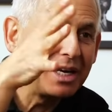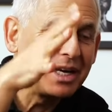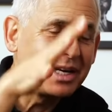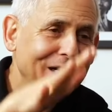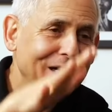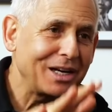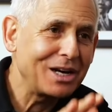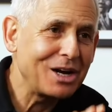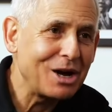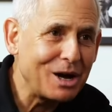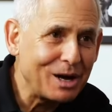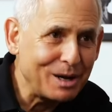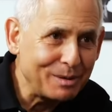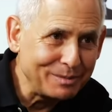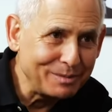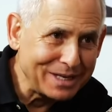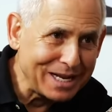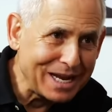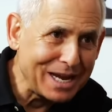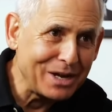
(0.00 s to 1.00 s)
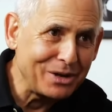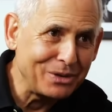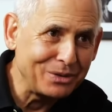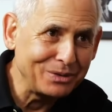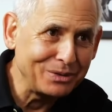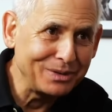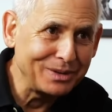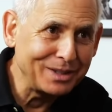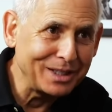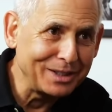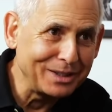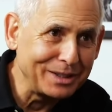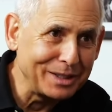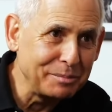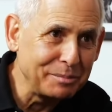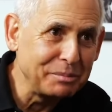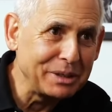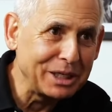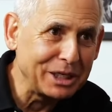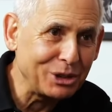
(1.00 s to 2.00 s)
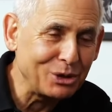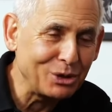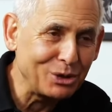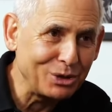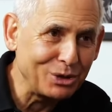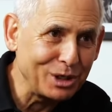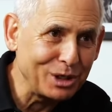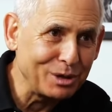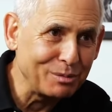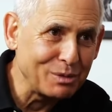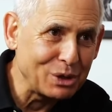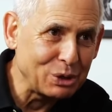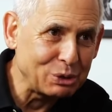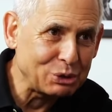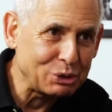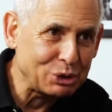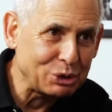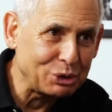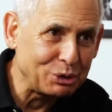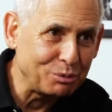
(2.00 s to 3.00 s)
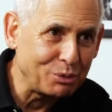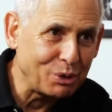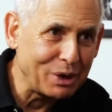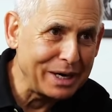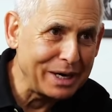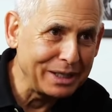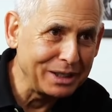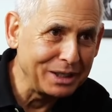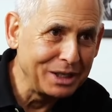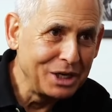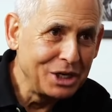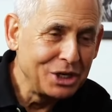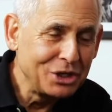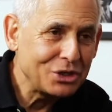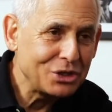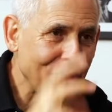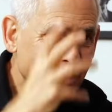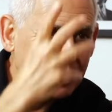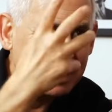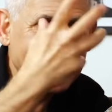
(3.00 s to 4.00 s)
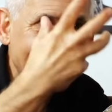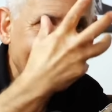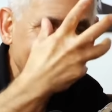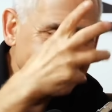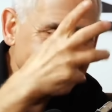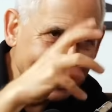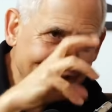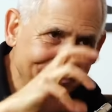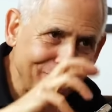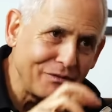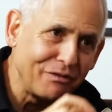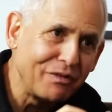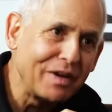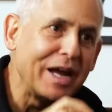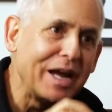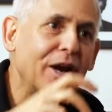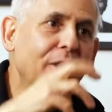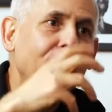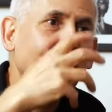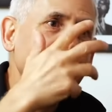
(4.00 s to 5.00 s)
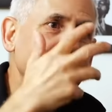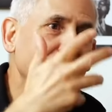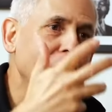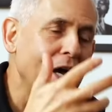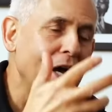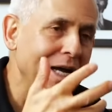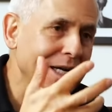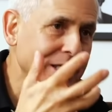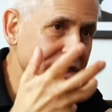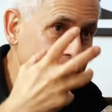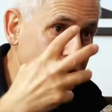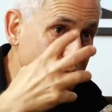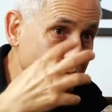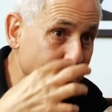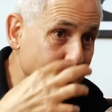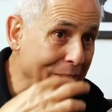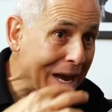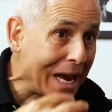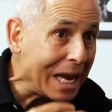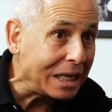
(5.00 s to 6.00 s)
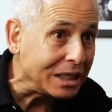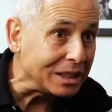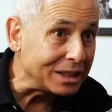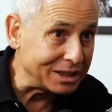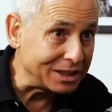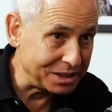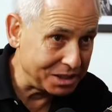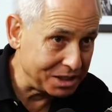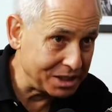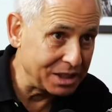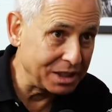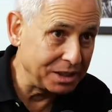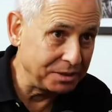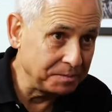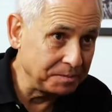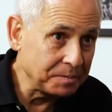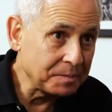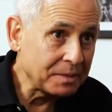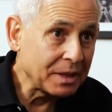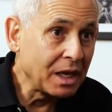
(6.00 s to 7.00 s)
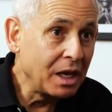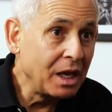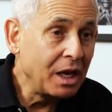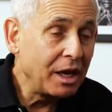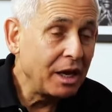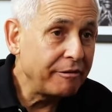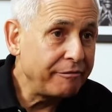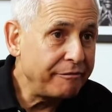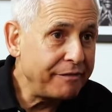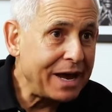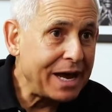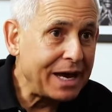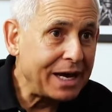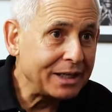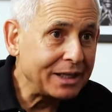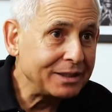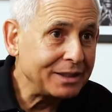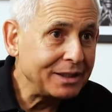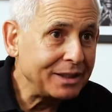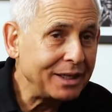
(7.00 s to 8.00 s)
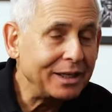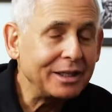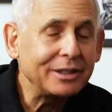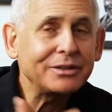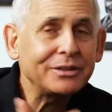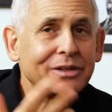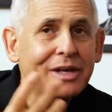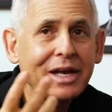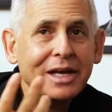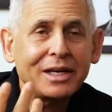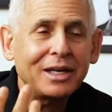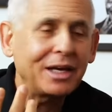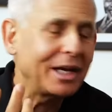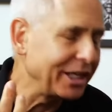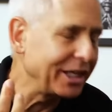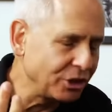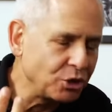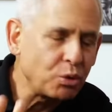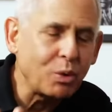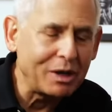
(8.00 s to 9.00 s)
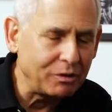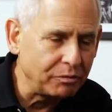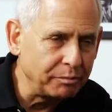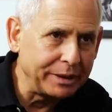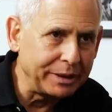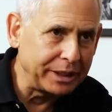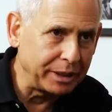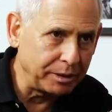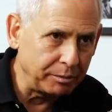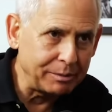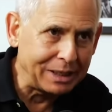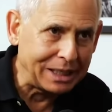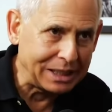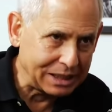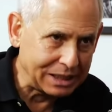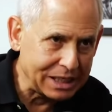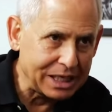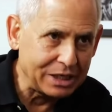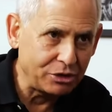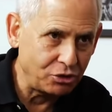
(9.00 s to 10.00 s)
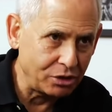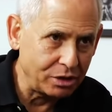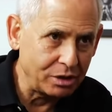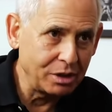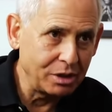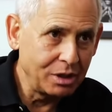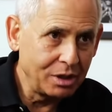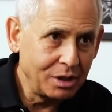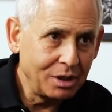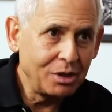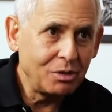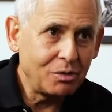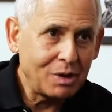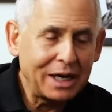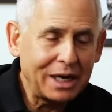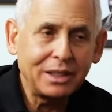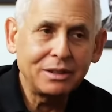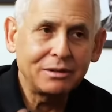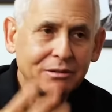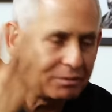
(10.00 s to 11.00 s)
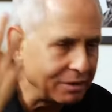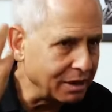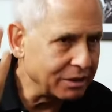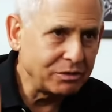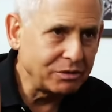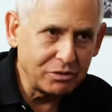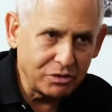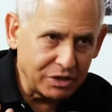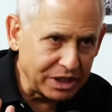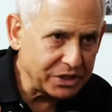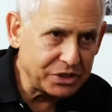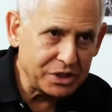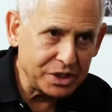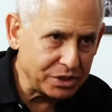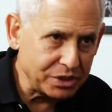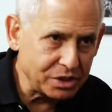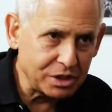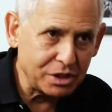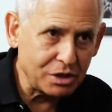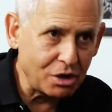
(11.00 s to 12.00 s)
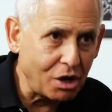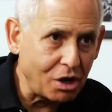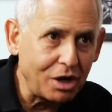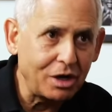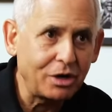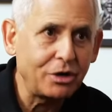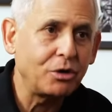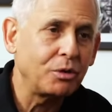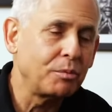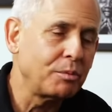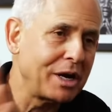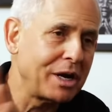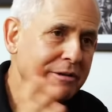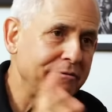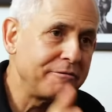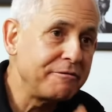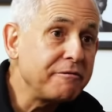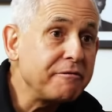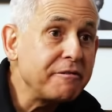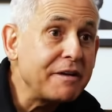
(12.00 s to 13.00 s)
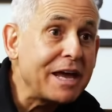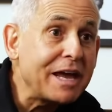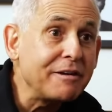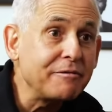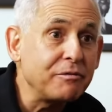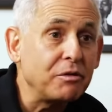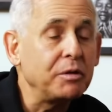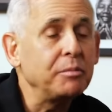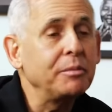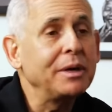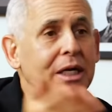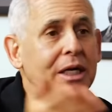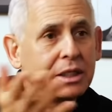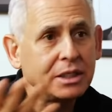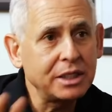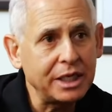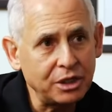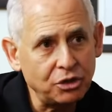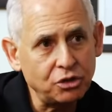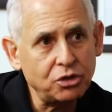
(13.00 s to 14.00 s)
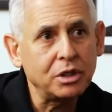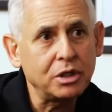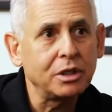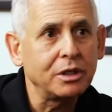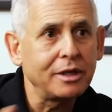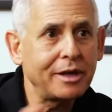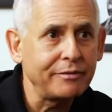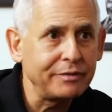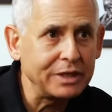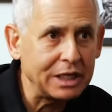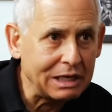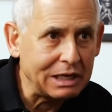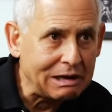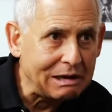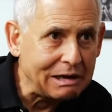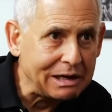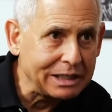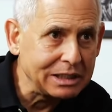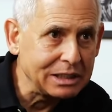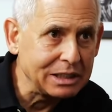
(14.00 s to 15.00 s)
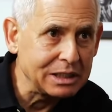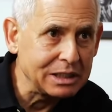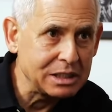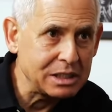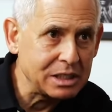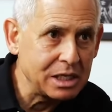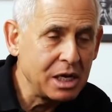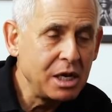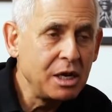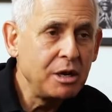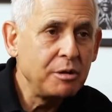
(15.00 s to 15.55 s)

and it calmed down the limbic or the emotional brain. So it had that very nice balancing effect. And it's like a 12 minute meditation, mm. right? This isn't hard, or my favorite meditation, a loving kindness